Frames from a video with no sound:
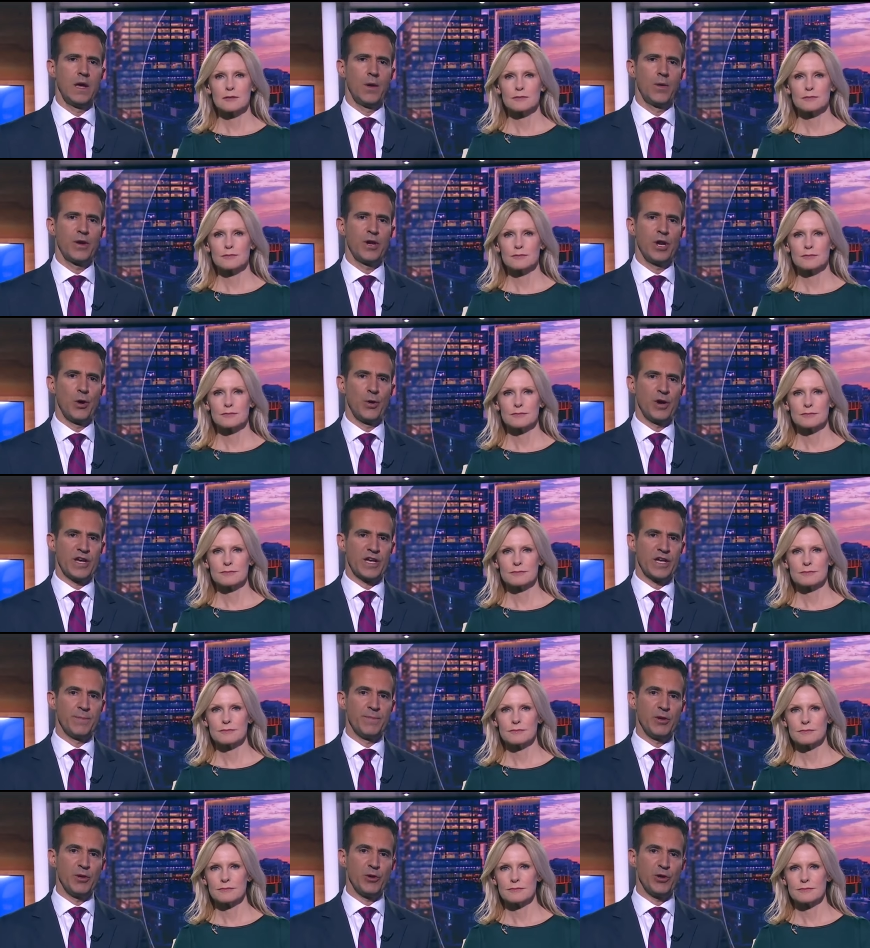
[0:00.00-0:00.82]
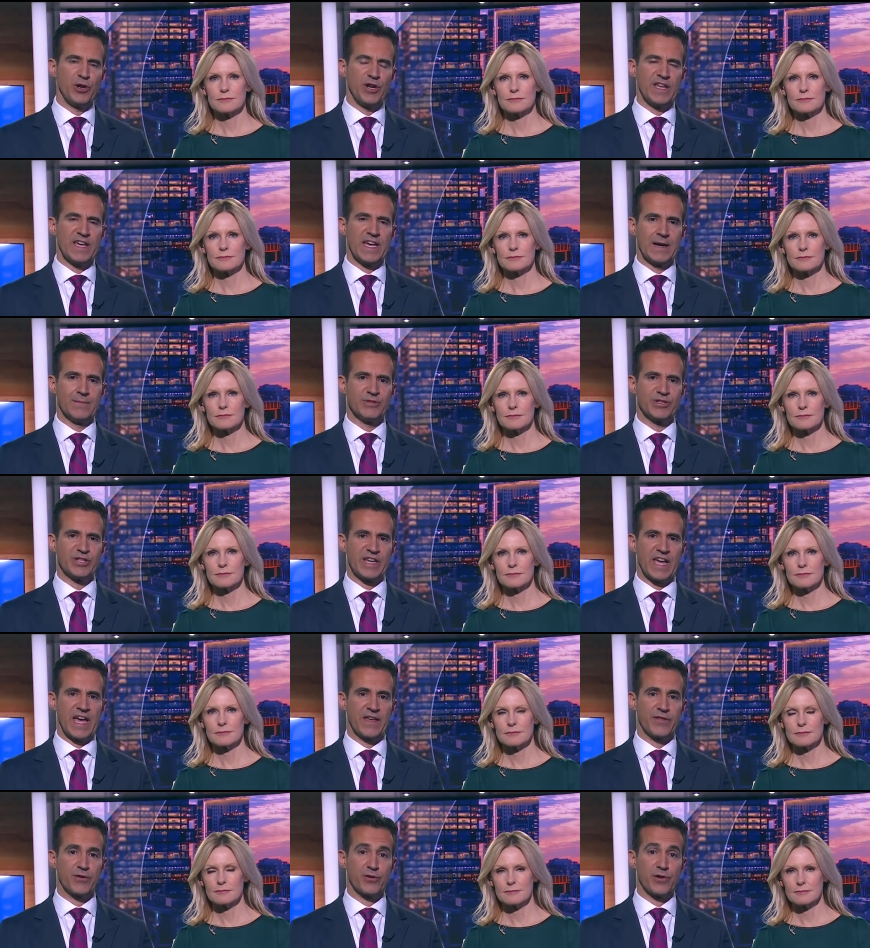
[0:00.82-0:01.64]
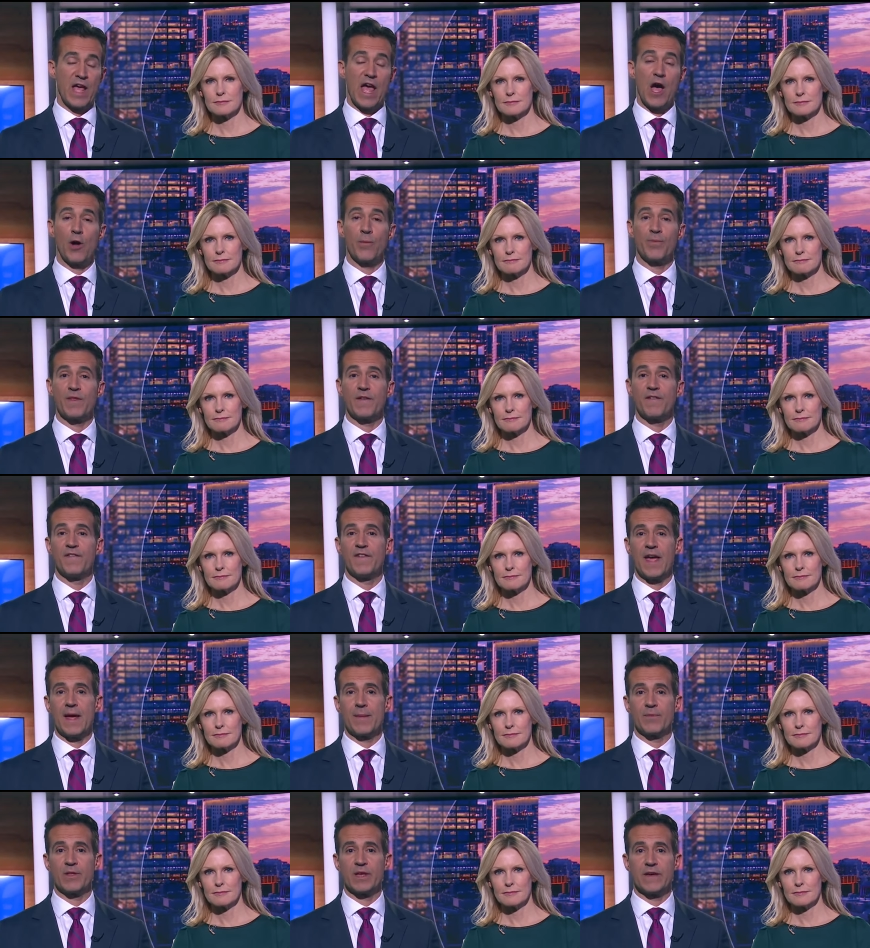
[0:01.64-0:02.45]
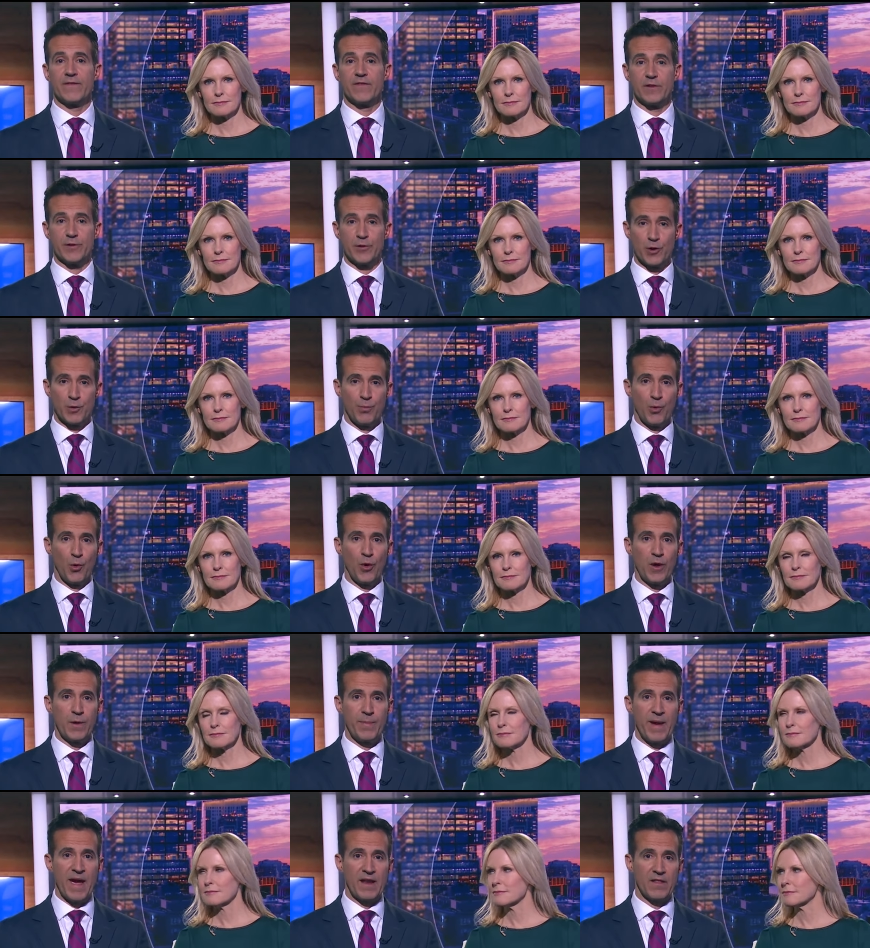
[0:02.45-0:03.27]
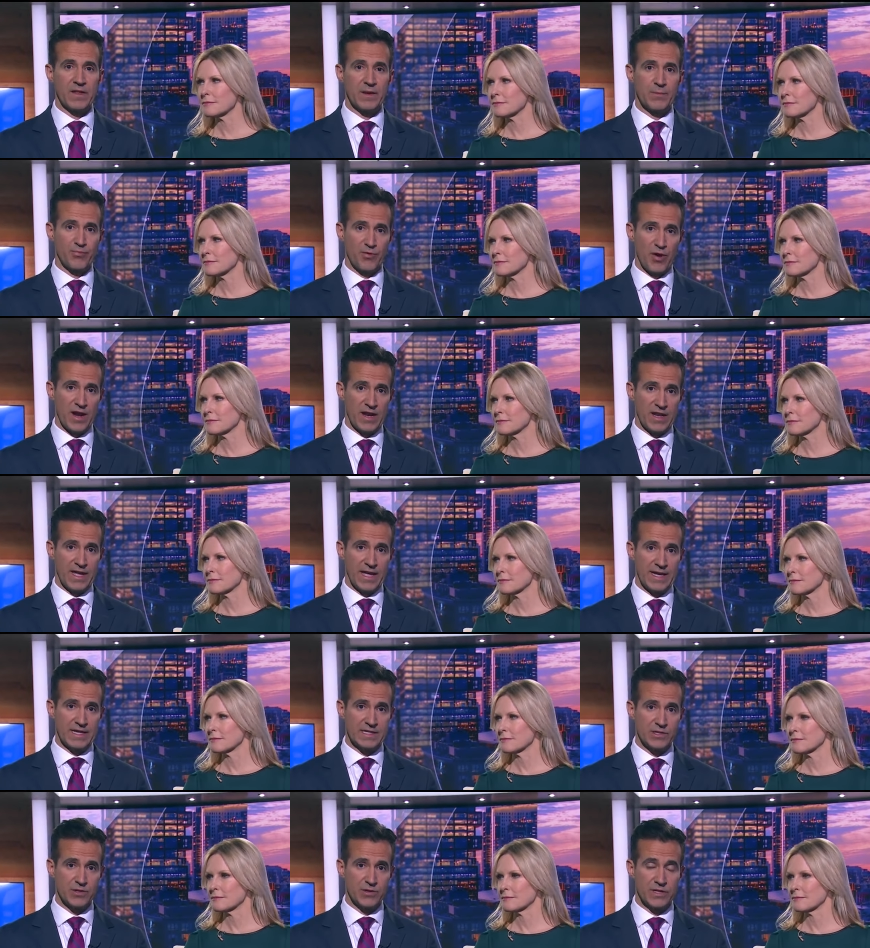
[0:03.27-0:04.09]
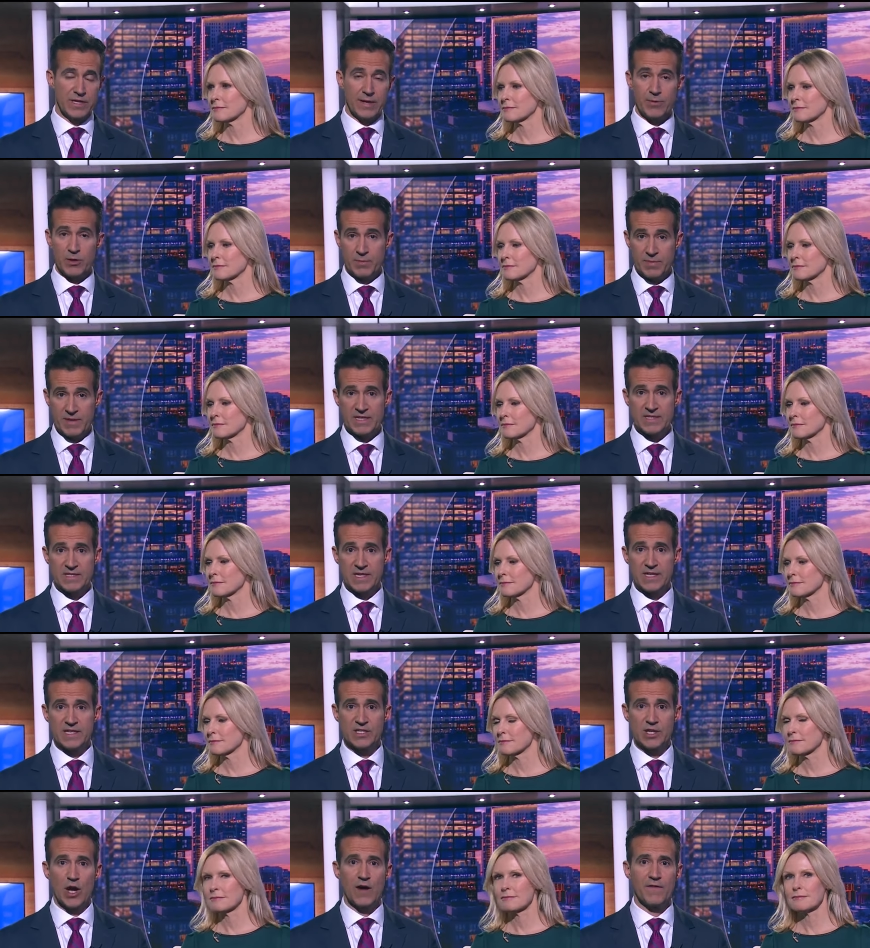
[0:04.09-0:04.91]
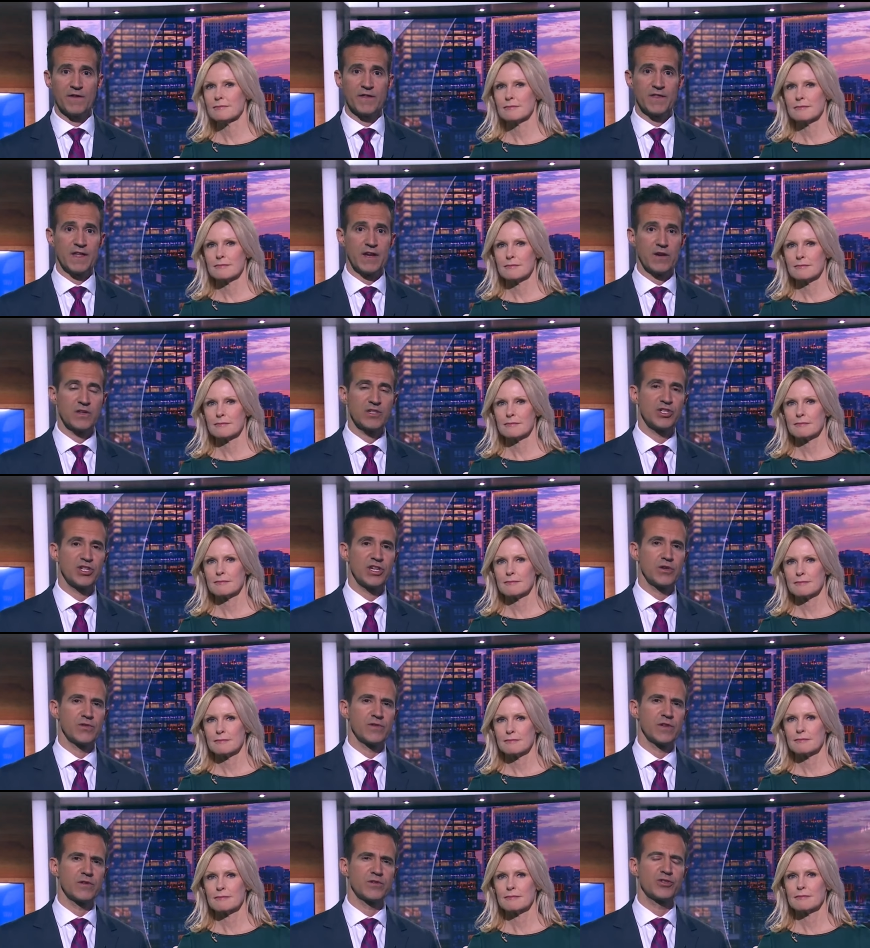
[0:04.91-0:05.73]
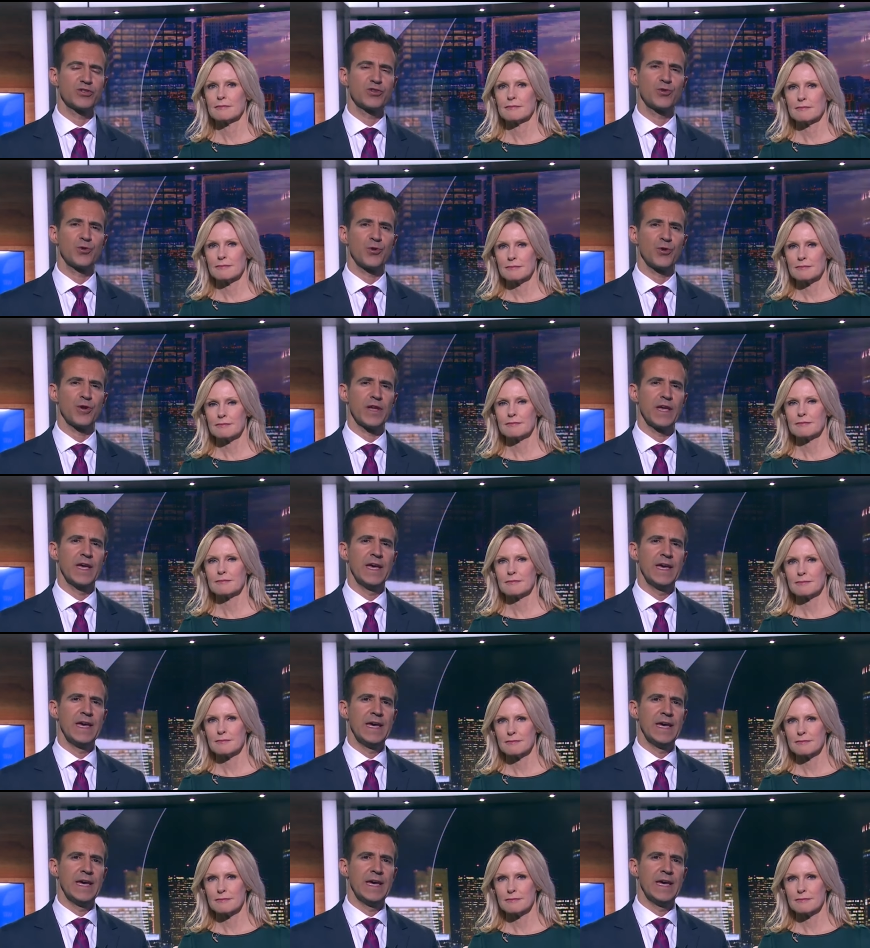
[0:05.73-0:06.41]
Speaker 1: You know, when a community comes together to help the family of a little boy battling brain cancer, WBZ is often there to share their story.